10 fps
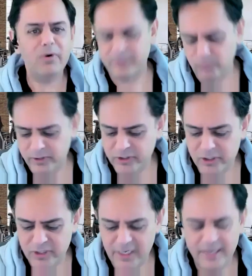us was
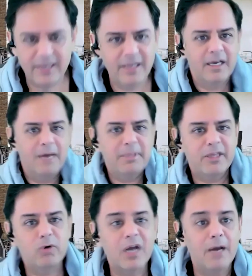just like, I mean,
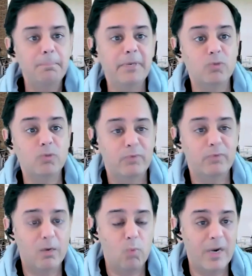there were companies
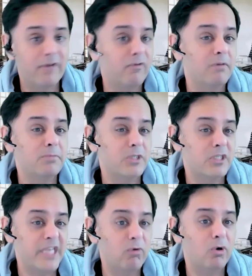that went from
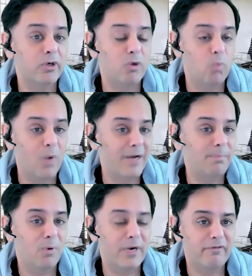zero to
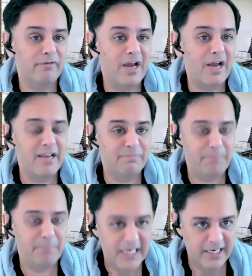
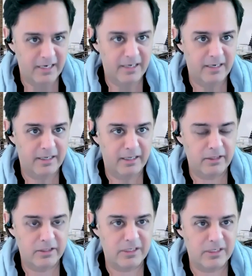1.5 billion
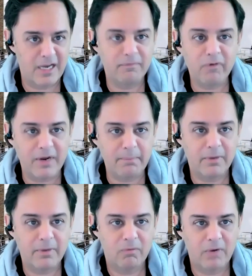in this time
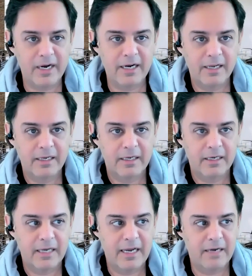frame, right?
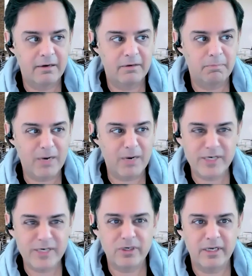And my
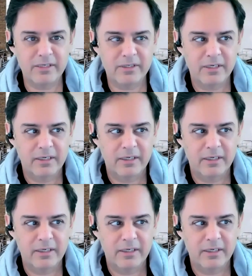question is,